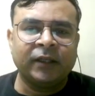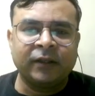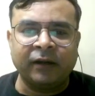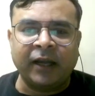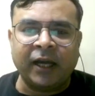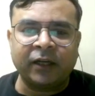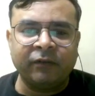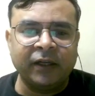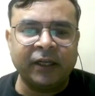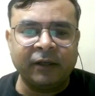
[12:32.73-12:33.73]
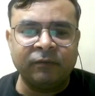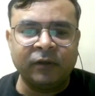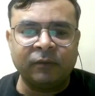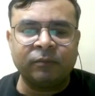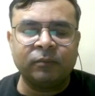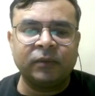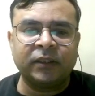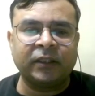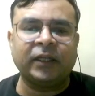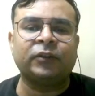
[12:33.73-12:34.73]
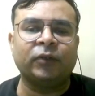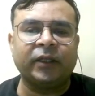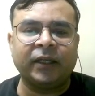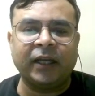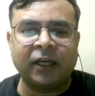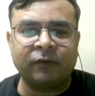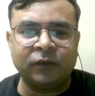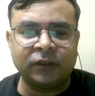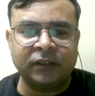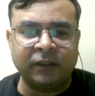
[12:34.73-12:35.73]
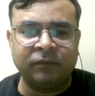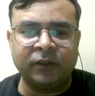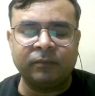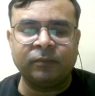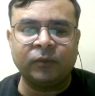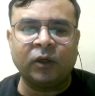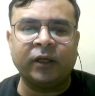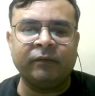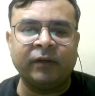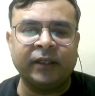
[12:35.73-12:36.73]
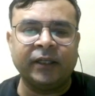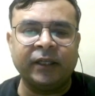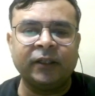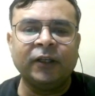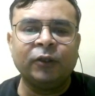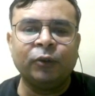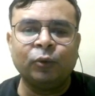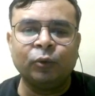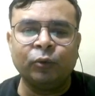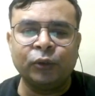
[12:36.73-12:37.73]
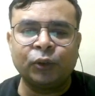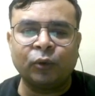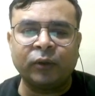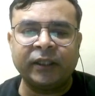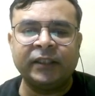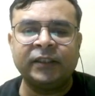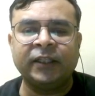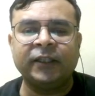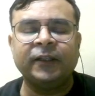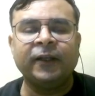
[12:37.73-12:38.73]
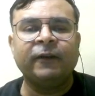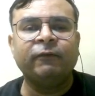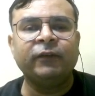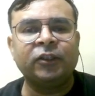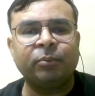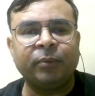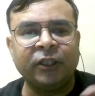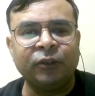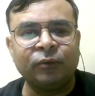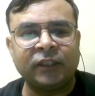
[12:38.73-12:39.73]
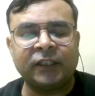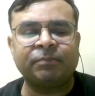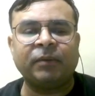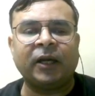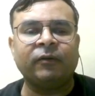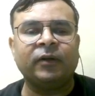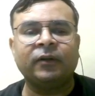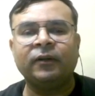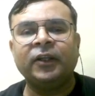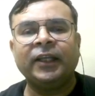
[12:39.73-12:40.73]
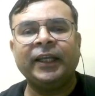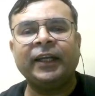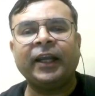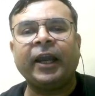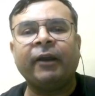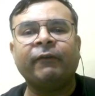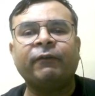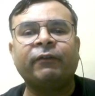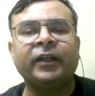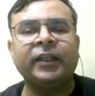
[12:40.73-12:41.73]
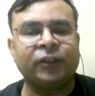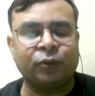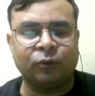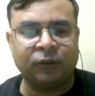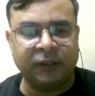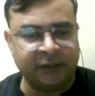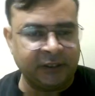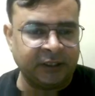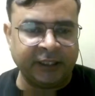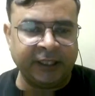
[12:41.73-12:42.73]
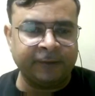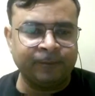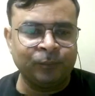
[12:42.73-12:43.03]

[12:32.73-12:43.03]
Clark will develop, Clark was developed or invented two-stroke engine which produces power in every stroke. Is that right?